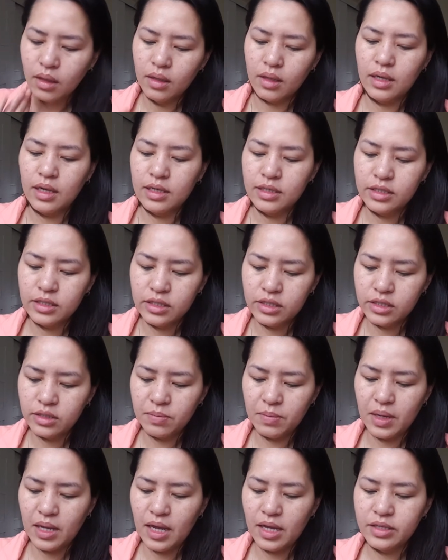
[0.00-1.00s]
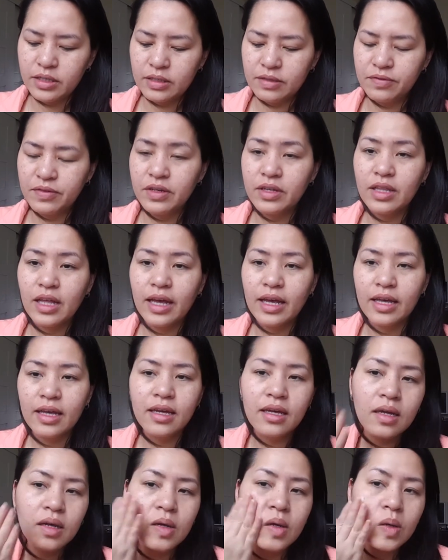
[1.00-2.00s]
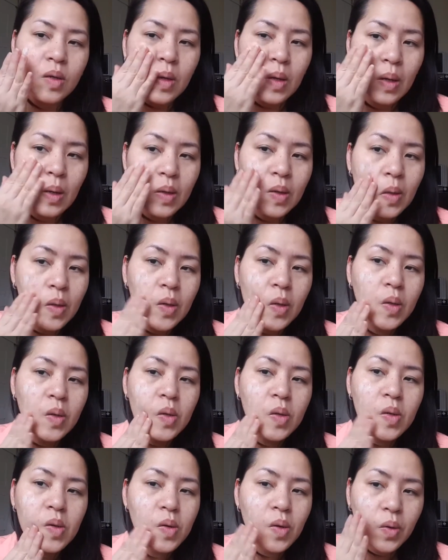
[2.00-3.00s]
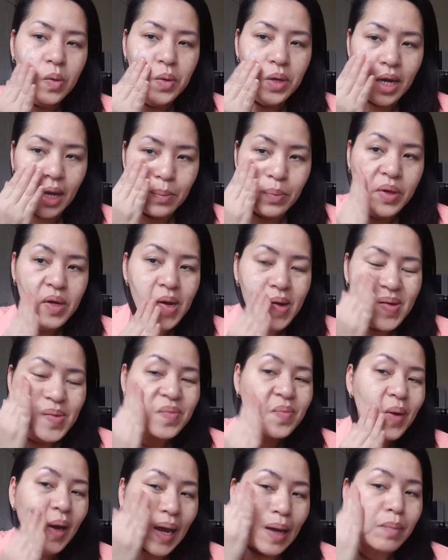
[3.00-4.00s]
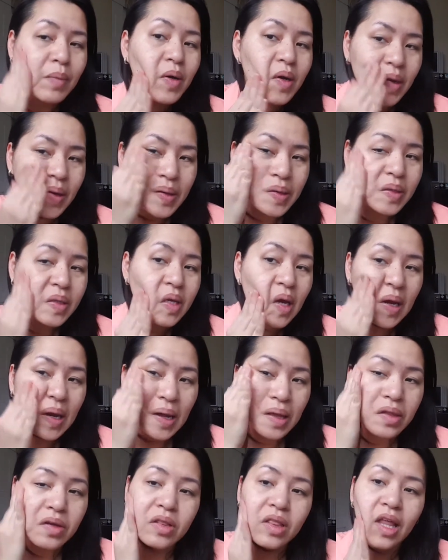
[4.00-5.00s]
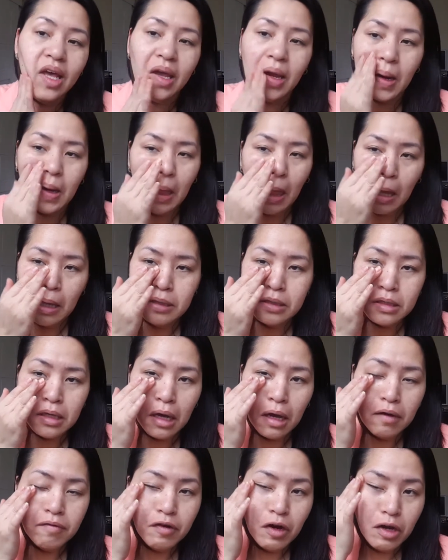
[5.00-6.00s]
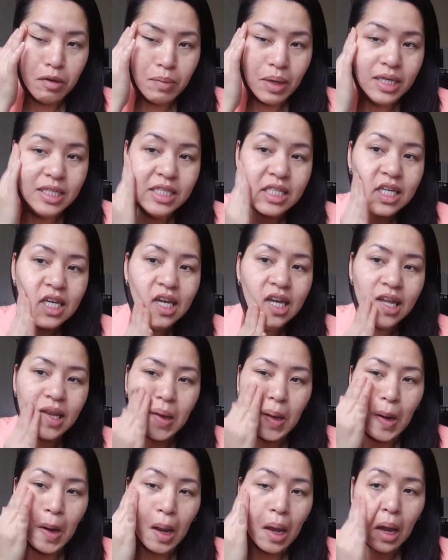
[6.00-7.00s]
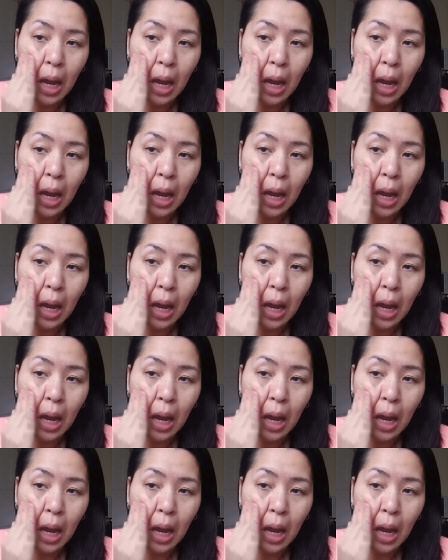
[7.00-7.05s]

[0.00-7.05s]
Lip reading: Because to me, I just feel like when I put on a primer, it's another layer that's covering my skin.